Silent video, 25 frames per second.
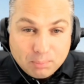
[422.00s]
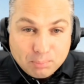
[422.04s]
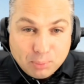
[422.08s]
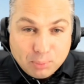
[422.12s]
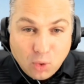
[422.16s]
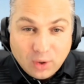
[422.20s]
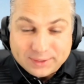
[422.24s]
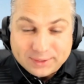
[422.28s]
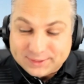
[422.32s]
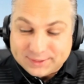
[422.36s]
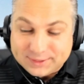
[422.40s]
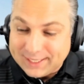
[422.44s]

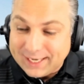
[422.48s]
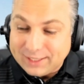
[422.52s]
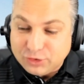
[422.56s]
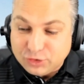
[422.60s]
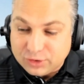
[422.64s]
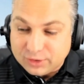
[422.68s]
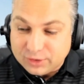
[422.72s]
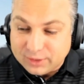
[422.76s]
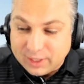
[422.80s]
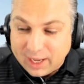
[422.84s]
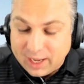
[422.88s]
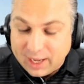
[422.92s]
points
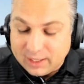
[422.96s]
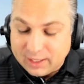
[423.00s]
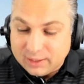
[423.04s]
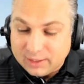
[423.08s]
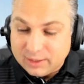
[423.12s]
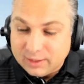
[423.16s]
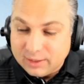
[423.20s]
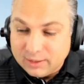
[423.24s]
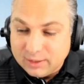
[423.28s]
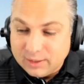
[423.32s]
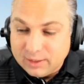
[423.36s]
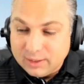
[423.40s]
yesterday
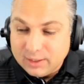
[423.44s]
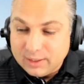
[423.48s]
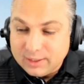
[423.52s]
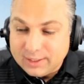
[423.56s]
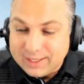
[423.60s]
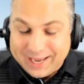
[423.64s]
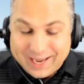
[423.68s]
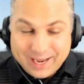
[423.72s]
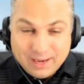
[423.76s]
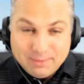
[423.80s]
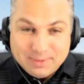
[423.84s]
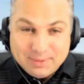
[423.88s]

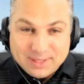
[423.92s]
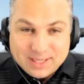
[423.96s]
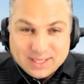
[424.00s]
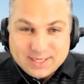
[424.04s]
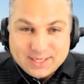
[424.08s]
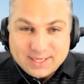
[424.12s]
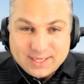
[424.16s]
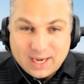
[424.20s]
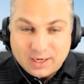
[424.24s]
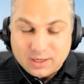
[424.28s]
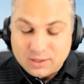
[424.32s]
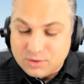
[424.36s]
came in the
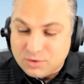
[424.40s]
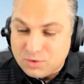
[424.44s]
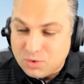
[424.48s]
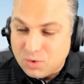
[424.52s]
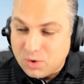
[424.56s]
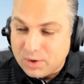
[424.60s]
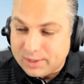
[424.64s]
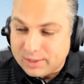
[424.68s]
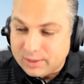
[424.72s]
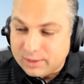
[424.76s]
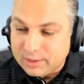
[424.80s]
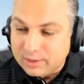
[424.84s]
second
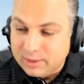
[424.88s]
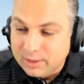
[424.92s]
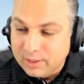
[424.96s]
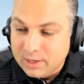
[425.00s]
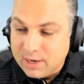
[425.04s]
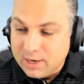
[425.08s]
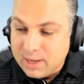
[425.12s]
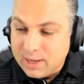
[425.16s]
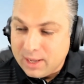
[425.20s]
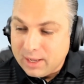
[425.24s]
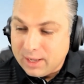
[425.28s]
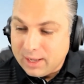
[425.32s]
quarter.
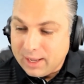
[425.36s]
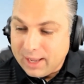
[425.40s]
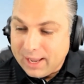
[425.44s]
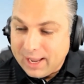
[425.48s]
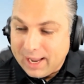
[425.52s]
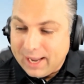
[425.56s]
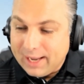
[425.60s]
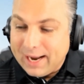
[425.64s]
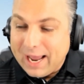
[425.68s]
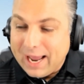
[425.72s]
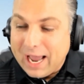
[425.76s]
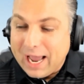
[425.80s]

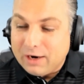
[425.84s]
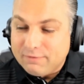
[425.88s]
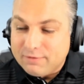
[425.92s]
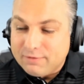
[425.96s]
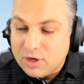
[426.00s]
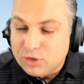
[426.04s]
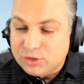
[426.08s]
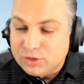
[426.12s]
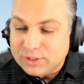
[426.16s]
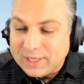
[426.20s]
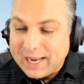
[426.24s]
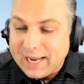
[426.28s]
And out of
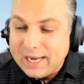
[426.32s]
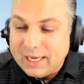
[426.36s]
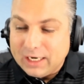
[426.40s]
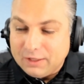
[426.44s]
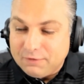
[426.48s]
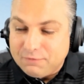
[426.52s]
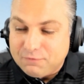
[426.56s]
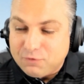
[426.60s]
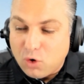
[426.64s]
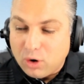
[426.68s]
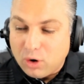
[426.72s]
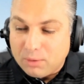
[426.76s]
those
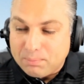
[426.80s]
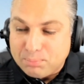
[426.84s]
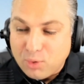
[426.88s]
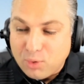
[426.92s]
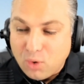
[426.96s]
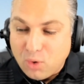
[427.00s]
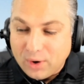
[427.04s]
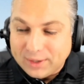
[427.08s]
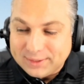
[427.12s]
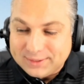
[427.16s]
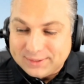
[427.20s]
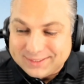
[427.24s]
84
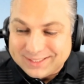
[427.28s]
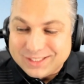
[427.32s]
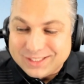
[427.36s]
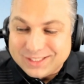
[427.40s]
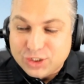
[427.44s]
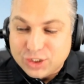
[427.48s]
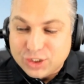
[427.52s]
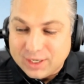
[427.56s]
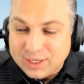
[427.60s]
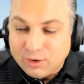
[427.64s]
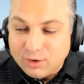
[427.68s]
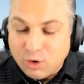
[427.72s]
points
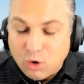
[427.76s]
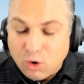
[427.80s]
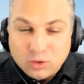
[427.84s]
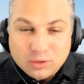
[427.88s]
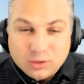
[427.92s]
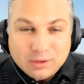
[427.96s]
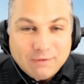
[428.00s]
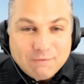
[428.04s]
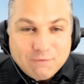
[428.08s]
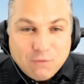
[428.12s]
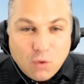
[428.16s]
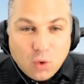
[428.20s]
this year,
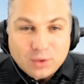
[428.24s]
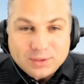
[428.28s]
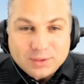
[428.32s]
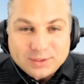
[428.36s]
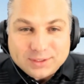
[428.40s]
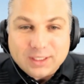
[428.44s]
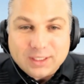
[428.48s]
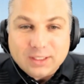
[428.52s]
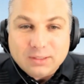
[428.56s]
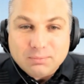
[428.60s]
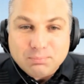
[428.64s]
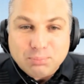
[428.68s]
only
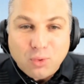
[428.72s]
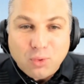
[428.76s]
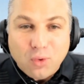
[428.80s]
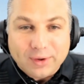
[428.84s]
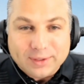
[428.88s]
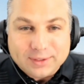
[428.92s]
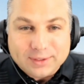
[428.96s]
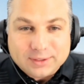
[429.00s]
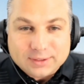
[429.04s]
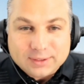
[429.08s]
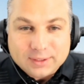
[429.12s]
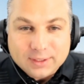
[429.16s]
14
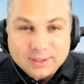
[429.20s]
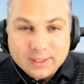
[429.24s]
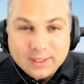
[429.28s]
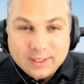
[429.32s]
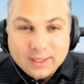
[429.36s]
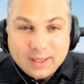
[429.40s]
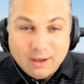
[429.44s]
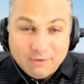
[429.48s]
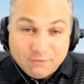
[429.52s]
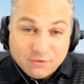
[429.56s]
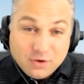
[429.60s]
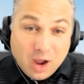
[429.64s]
points
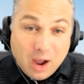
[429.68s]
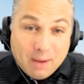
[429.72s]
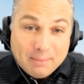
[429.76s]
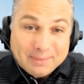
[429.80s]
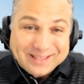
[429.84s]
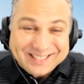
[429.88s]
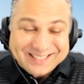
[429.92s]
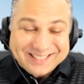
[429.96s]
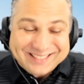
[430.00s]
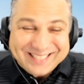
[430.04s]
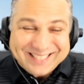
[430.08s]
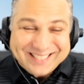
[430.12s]
have come
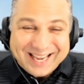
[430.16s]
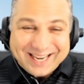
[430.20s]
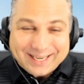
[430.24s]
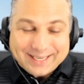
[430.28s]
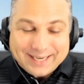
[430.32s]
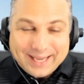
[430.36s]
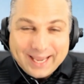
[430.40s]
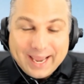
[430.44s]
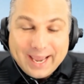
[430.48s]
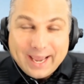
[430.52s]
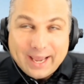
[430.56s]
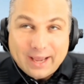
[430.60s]
in the second
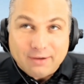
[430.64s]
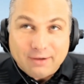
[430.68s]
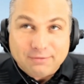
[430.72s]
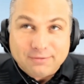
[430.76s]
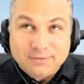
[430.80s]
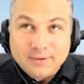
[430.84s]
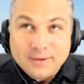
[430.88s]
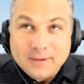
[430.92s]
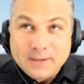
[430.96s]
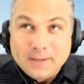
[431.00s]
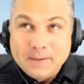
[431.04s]
half.